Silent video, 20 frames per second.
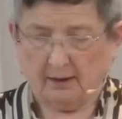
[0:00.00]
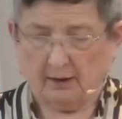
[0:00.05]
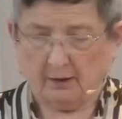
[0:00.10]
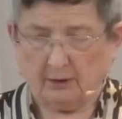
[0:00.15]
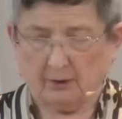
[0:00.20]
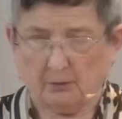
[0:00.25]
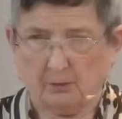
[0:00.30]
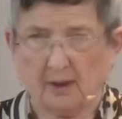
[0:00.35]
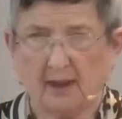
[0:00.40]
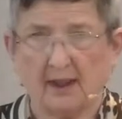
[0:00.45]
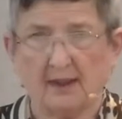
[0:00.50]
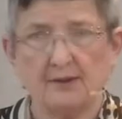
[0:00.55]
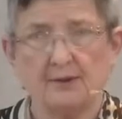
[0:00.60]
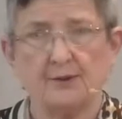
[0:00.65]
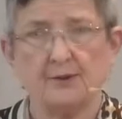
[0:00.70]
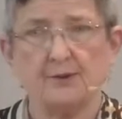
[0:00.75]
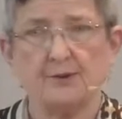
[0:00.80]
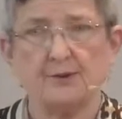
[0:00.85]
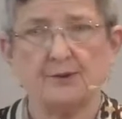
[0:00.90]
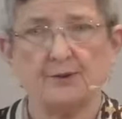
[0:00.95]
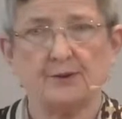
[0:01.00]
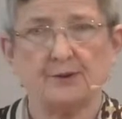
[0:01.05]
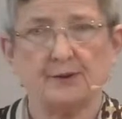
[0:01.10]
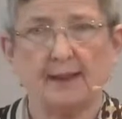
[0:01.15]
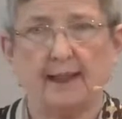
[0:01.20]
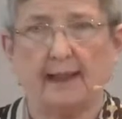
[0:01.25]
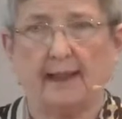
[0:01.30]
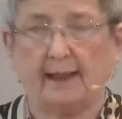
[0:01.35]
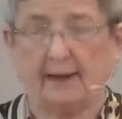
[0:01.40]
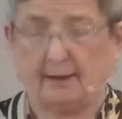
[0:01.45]
to
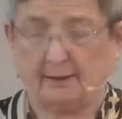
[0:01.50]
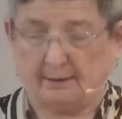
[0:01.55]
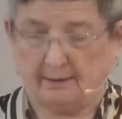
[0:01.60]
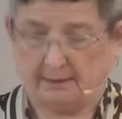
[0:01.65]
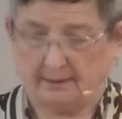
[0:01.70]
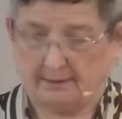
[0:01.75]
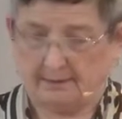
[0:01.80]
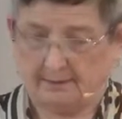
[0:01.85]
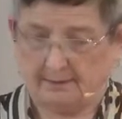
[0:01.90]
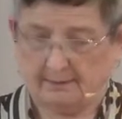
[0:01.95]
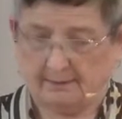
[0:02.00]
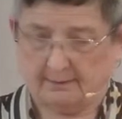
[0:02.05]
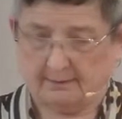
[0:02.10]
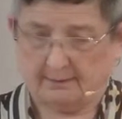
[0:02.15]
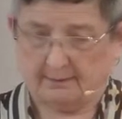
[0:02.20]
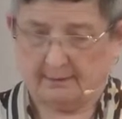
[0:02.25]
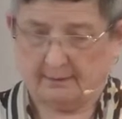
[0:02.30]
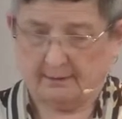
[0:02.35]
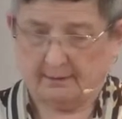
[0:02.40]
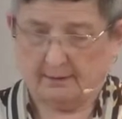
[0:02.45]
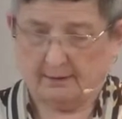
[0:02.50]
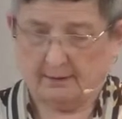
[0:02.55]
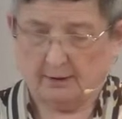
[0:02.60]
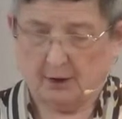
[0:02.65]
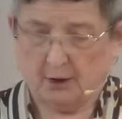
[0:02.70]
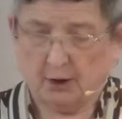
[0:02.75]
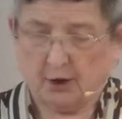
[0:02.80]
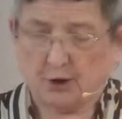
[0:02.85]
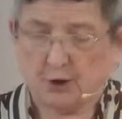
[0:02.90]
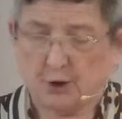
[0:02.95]
understand,
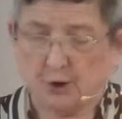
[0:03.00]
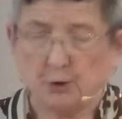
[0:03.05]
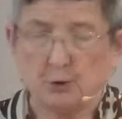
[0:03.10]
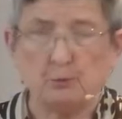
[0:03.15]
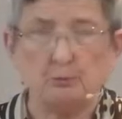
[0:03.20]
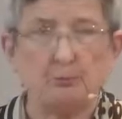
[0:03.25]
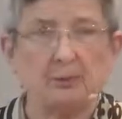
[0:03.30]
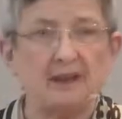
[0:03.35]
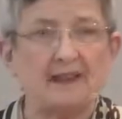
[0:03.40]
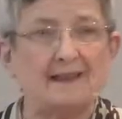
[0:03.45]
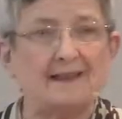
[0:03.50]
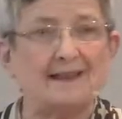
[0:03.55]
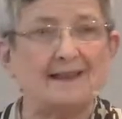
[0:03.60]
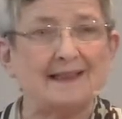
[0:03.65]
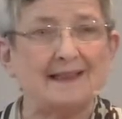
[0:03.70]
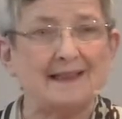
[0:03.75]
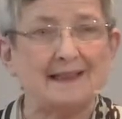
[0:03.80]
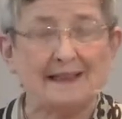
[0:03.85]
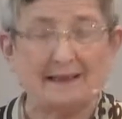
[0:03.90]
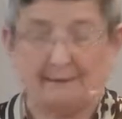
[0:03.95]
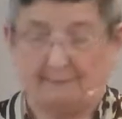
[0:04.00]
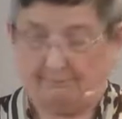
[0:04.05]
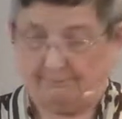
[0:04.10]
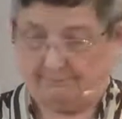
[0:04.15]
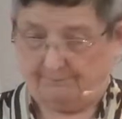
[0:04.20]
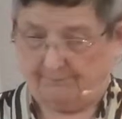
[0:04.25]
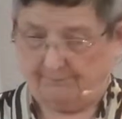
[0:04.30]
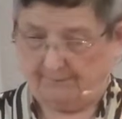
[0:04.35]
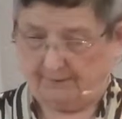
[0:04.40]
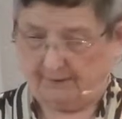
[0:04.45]
to believe.
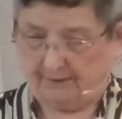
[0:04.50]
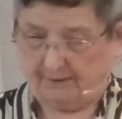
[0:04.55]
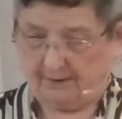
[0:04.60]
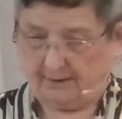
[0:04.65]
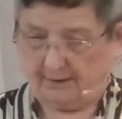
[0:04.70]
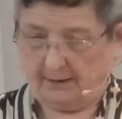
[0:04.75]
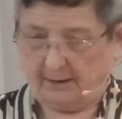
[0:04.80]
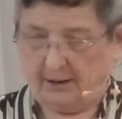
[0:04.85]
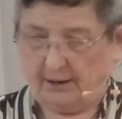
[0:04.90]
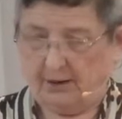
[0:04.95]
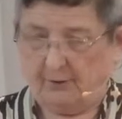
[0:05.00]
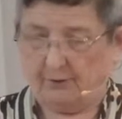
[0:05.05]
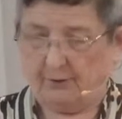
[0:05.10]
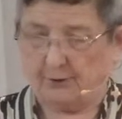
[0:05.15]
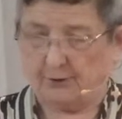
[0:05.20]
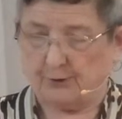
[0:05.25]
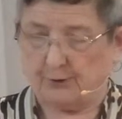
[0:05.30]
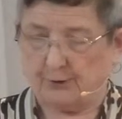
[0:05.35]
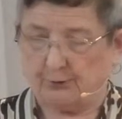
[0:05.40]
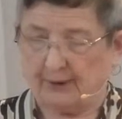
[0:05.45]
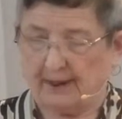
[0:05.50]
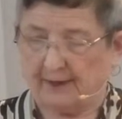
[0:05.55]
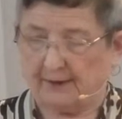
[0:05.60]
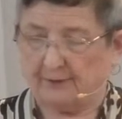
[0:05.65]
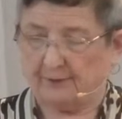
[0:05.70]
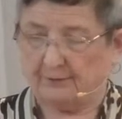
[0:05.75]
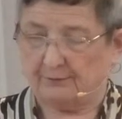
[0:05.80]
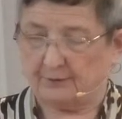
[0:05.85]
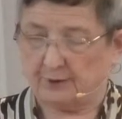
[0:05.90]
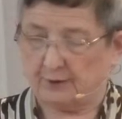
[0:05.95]
The
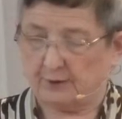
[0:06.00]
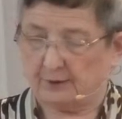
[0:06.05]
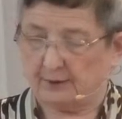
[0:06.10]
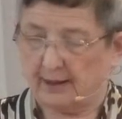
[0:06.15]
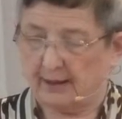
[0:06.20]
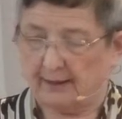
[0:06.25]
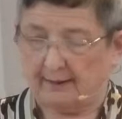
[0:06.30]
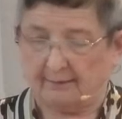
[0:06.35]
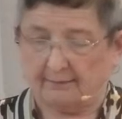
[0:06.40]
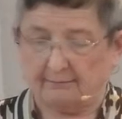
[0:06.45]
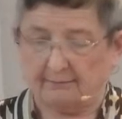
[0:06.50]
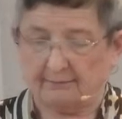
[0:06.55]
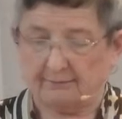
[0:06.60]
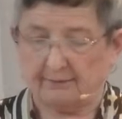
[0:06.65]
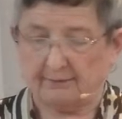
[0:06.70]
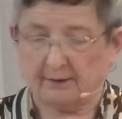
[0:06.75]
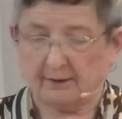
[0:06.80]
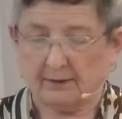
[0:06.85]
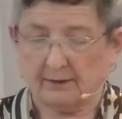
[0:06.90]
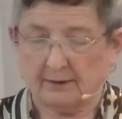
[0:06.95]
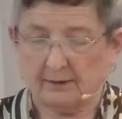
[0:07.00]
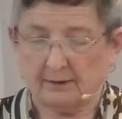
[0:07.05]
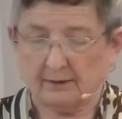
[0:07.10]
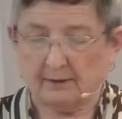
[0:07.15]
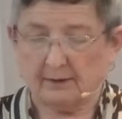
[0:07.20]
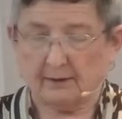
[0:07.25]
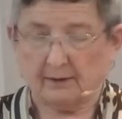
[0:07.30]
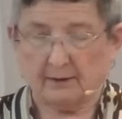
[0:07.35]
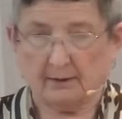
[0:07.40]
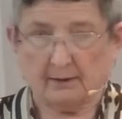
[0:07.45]
directive to love
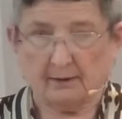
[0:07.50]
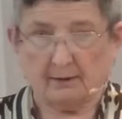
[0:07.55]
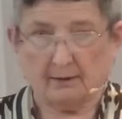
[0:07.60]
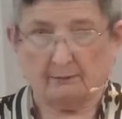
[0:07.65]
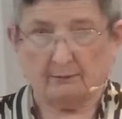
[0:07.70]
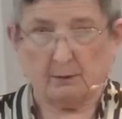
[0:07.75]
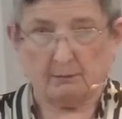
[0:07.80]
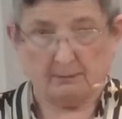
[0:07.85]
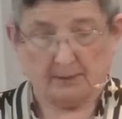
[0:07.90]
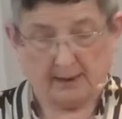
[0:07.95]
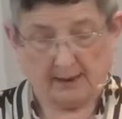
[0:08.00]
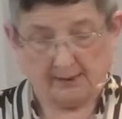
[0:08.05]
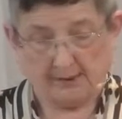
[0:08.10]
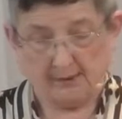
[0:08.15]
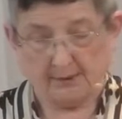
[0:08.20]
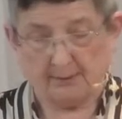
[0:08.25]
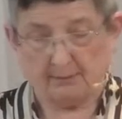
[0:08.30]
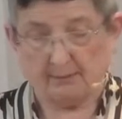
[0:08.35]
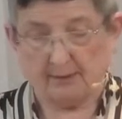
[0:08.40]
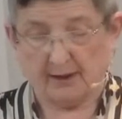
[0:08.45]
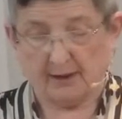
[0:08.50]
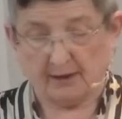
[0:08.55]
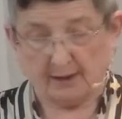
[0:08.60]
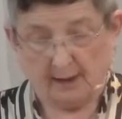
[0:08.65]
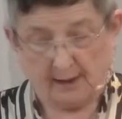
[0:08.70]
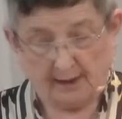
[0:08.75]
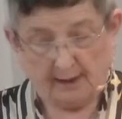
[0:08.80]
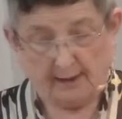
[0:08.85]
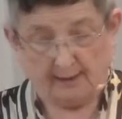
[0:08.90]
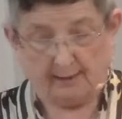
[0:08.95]
reminds them that
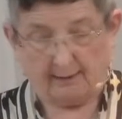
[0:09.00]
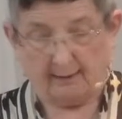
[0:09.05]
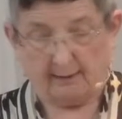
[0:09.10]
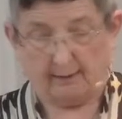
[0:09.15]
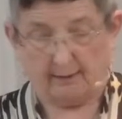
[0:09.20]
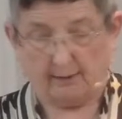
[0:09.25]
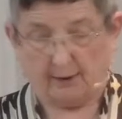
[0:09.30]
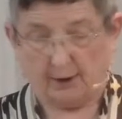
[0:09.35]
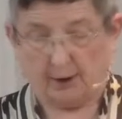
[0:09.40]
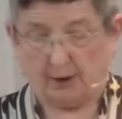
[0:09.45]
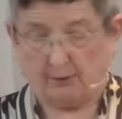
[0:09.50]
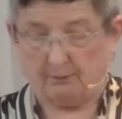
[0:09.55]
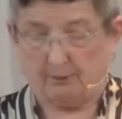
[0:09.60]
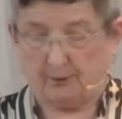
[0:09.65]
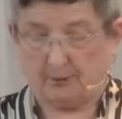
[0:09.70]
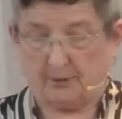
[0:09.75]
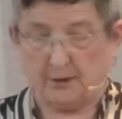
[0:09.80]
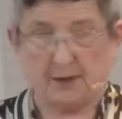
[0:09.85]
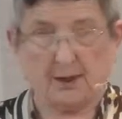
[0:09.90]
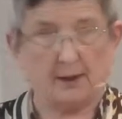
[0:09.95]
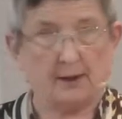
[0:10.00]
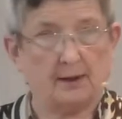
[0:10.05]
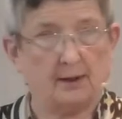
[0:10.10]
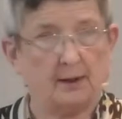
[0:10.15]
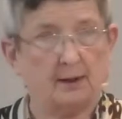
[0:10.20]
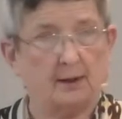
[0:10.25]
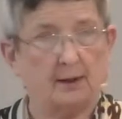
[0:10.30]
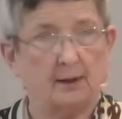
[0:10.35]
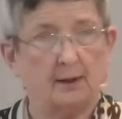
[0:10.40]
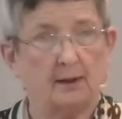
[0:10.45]
they are a community
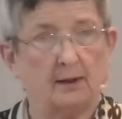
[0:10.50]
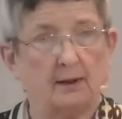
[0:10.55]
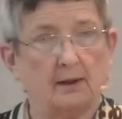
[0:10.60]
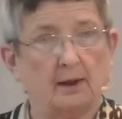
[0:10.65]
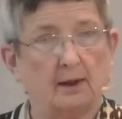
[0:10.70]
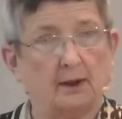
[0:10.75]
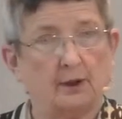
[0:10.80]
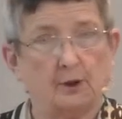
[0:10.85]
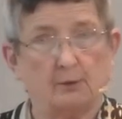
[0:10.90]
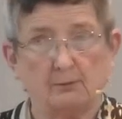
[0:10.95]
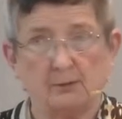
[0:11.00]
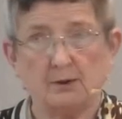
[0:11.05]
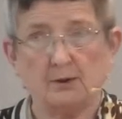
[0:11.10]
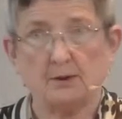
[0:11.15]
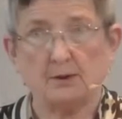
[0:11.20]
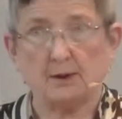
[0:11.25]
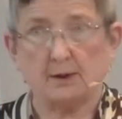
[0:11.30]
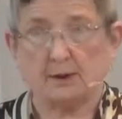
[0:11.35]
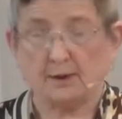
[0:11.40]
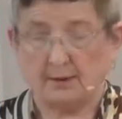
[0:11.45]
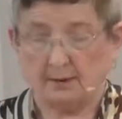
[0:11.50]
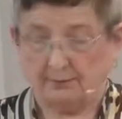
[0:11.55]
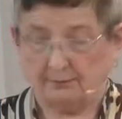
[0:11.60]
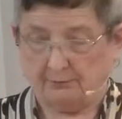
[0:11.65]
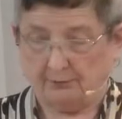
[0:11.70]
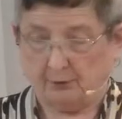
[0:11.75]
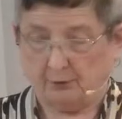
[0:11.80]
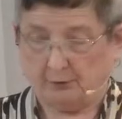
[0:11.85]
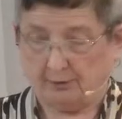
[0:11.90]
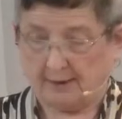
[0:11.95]

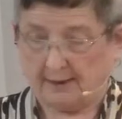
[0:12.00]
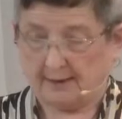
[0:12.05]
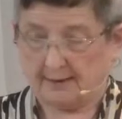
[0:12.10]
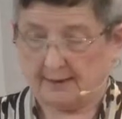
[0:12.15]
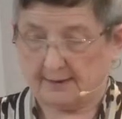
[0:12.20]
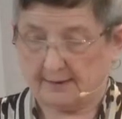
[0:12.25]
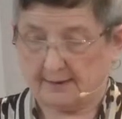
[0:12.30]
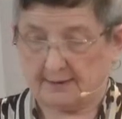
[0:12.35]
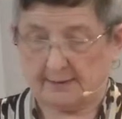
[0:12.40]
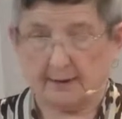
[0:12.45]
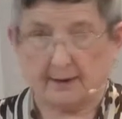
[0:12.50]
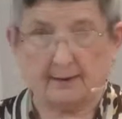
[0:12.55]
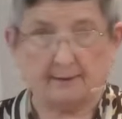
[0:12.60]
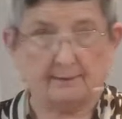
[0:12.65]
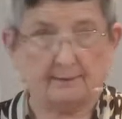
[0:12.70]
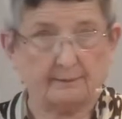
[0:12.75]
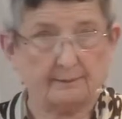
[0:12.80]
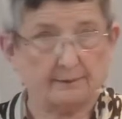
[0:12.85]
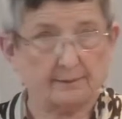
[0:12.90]
of Christ's love.